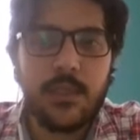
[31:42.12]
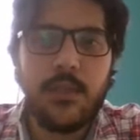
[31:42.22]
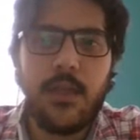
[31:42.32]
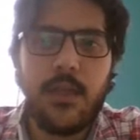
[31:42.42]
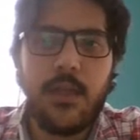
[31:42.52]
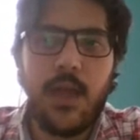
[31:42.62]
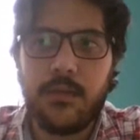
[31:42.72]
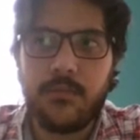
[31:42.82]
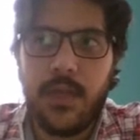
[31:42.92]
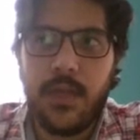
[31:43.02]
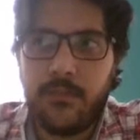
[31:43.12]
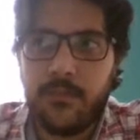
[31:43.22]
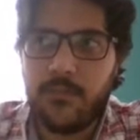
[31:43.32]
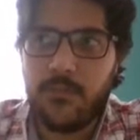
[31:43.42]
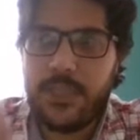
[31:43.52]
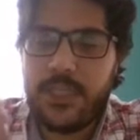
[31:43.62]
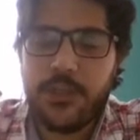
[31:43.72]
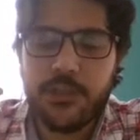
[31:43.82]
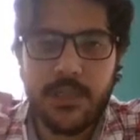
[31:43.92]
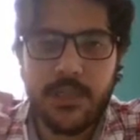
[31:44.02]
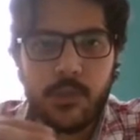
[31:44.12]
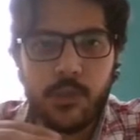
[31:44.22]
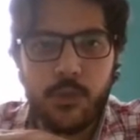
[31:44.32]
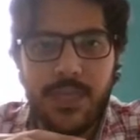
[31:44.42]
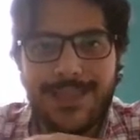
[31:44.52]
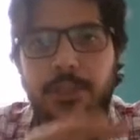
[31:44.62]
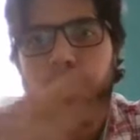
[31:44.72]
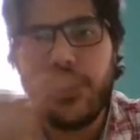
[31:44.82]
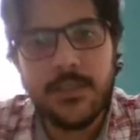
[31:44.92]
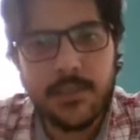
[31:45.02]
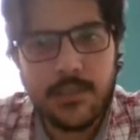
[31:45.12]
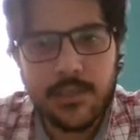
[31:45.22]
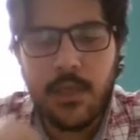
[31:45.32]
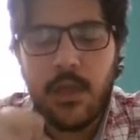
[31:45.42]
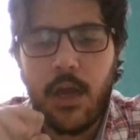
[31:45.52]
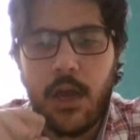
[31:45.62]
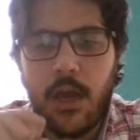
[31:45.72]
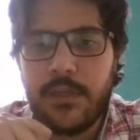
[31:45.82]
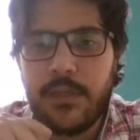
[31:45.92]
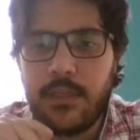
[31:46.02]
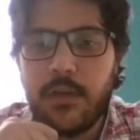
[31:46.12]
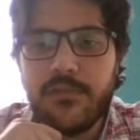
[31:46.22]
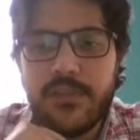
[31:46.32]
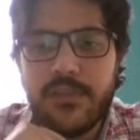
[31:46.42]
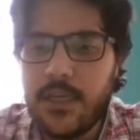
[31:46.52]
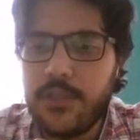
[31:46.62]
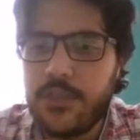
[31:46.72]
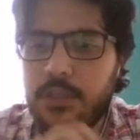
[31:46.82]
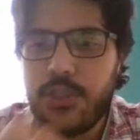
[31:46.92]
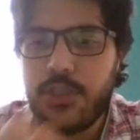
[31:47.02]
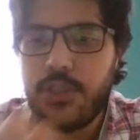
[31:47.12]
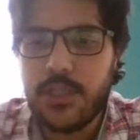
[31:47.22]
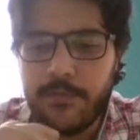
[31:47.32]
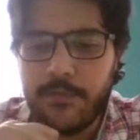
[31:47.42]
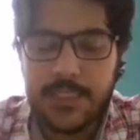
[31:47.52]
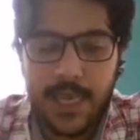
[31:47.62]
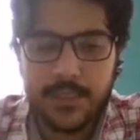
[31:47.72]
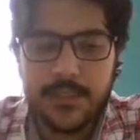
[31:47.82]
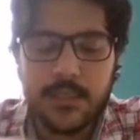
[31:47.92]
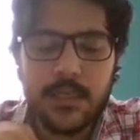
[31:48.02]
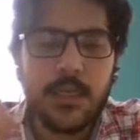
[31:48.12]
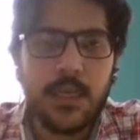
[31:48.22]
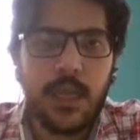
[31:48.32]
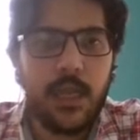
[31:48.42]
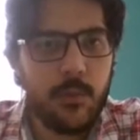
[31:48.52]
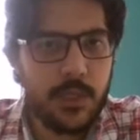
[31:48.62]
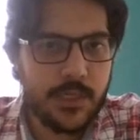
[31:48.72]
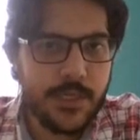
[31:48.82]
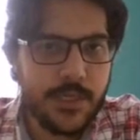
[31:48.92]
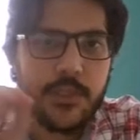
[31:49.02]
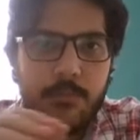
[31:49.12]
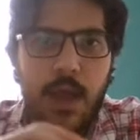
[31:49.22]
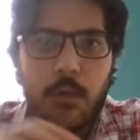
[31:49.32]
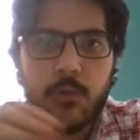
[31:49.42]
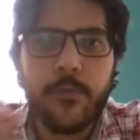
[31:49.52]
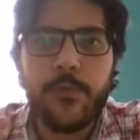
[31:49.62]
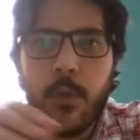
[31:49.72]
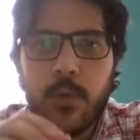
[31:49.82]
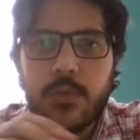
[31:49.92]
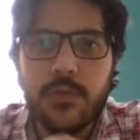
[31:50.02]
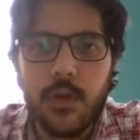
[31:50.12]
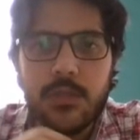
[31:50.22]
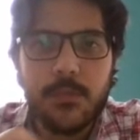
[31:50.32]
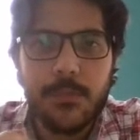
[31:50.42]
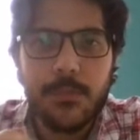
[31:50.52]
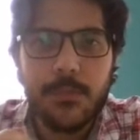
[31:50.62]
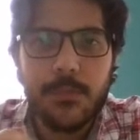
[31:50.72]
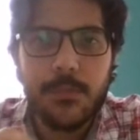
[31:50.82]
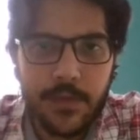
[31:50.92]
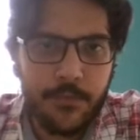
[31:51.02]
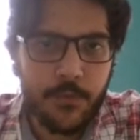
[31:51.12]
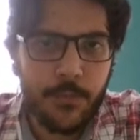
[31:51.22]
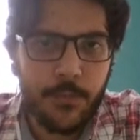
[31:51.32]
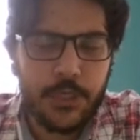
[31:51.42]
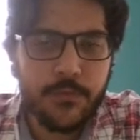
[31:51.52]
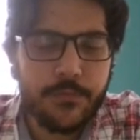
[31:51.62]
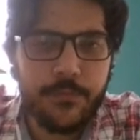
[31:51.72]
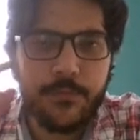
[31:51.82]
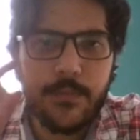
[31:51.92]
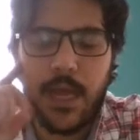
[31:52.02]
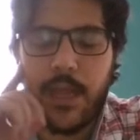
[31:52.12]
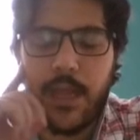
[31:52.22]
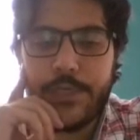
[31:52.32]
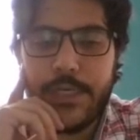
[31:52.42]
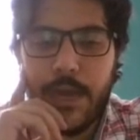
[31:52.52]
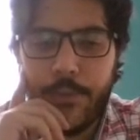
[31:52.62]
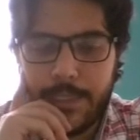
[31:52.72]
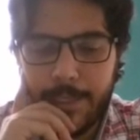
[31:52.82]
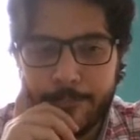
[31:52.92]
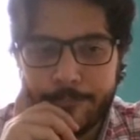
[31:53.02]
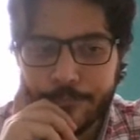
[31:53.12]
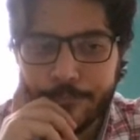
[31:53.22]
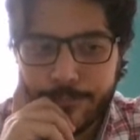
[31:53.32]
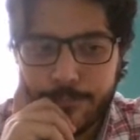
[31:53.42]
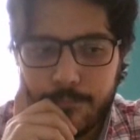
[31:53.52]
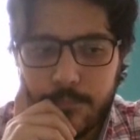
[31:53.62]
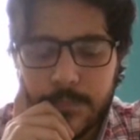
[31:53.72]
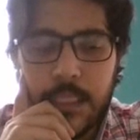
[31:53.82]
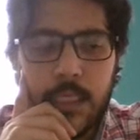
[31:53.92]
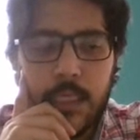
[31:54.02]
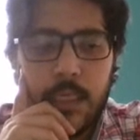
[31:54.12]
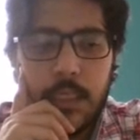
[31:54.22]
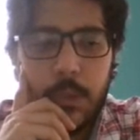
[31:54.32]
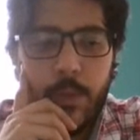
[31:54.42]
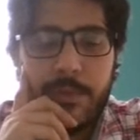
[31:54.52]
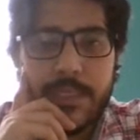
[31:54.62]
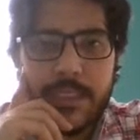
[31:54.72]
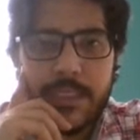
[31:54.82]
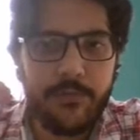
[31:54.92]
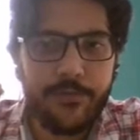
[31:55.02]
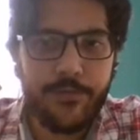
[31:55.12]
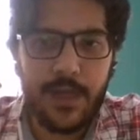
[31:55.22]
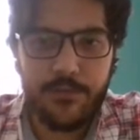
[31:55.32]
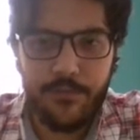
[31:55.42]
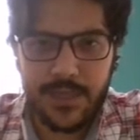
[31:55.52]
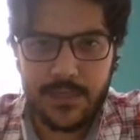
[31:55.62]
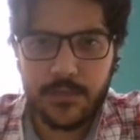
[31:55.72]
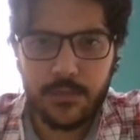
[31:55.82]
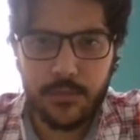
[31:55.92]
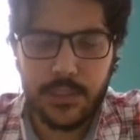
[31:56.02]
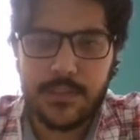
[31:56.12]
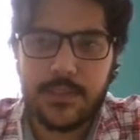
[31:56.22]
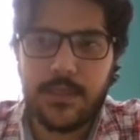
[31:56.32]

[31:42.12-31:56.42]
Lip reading: And we teach them to get the gist of the conversation, gist of the text, and we teach them how to focus on specific information every now and then. When we're dealing with advanced students,